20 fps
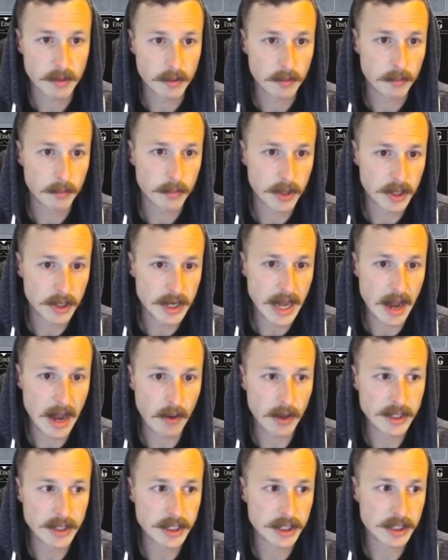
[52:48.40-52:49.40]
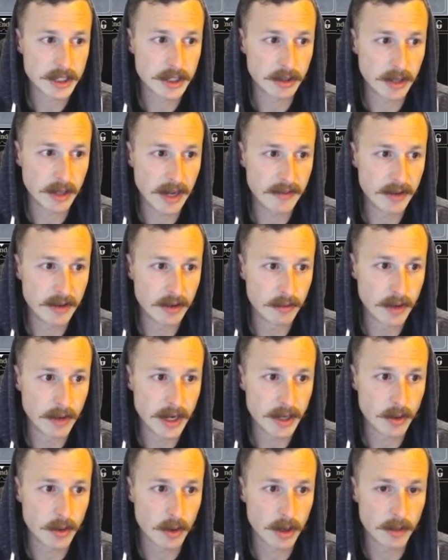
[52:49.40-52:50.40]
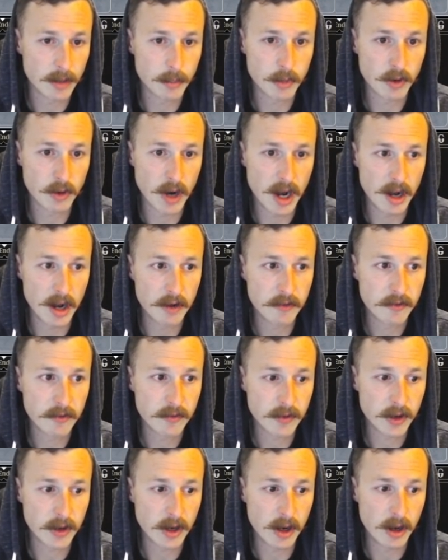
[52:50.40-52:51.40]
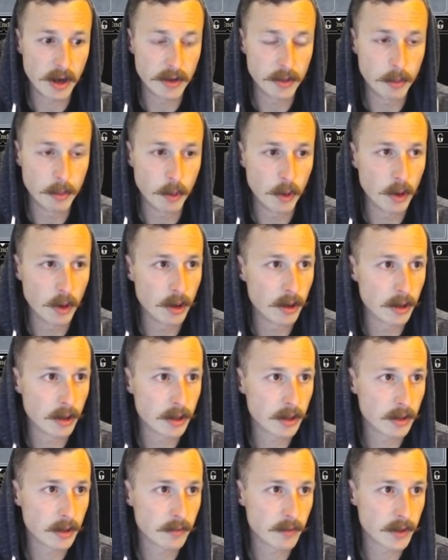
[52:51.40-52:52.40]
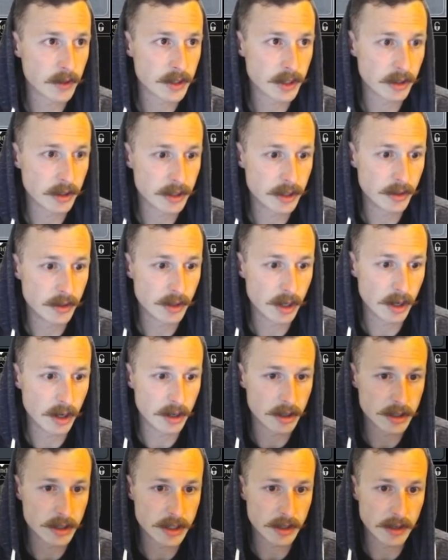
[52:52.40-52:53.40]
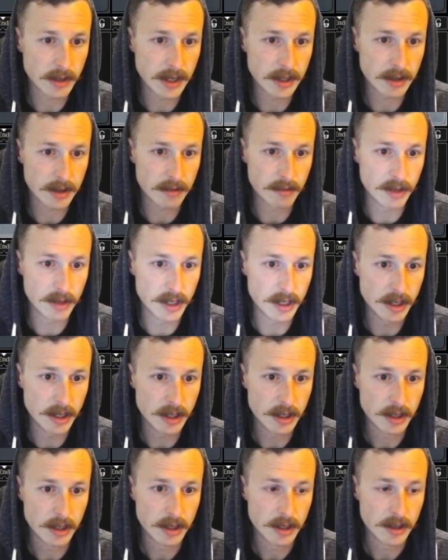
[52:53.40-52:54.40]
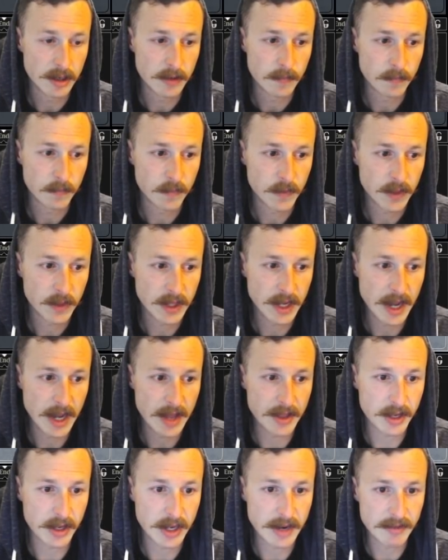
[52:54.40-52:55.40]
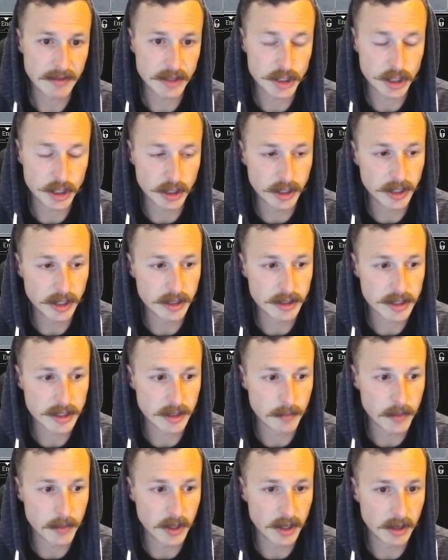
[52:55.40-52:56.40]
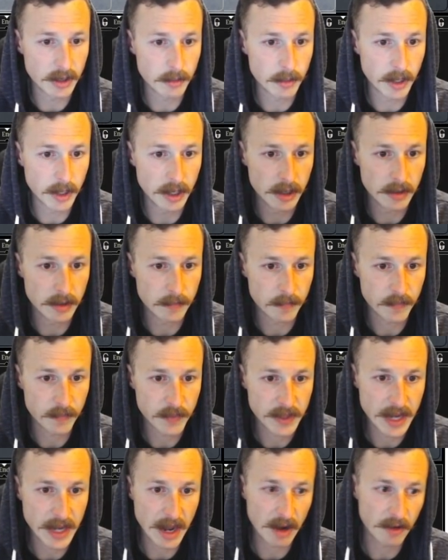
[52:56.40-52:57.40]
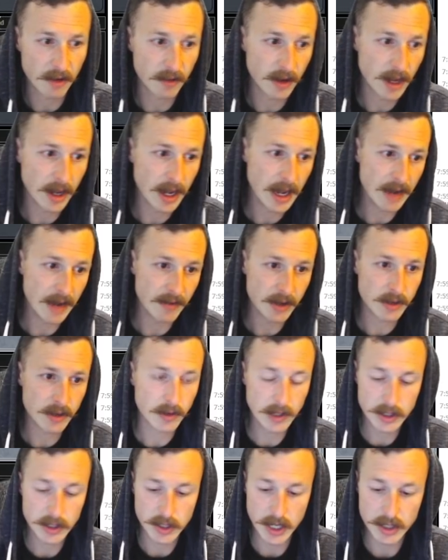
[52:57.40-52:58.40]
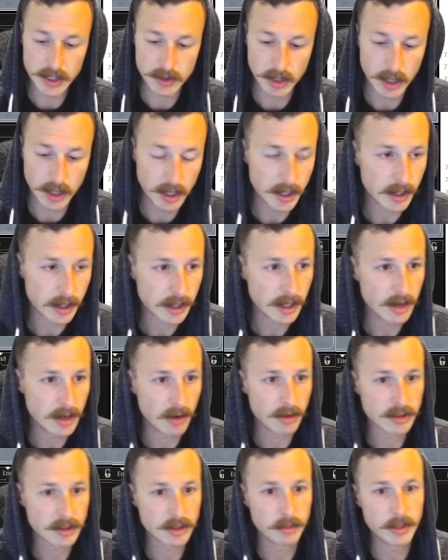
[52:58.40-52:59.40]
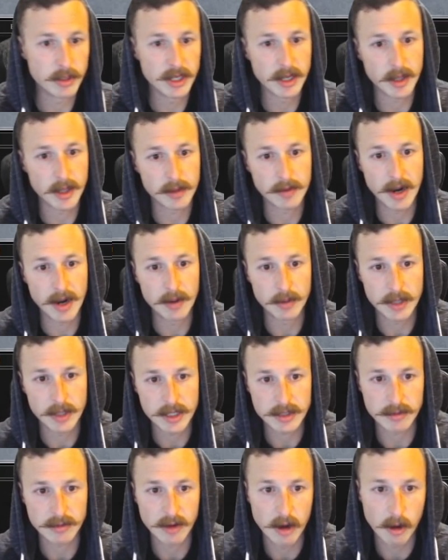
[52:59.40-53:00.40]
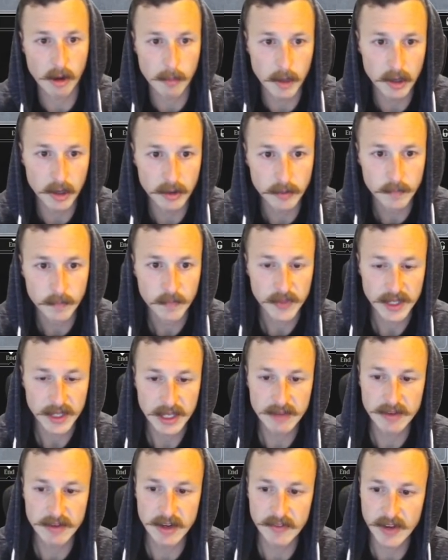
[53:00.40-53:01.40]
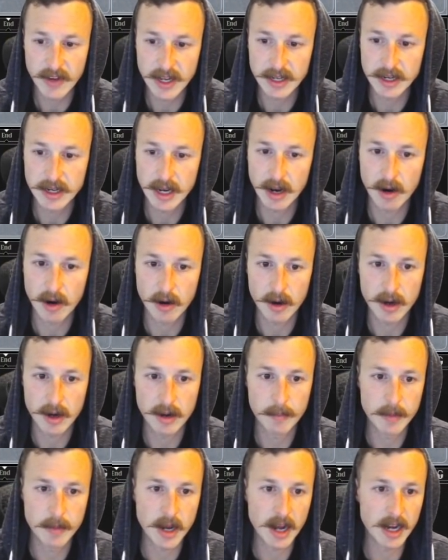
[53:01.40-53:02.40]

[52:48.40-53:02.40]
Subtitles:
But now I just still have a Rancored up Groff on the board. First, there are 2 cards. They're at 3. Yeah, they could have a Journey or something, but now every creature I draw can also be a threat with this Longbow, even if I am not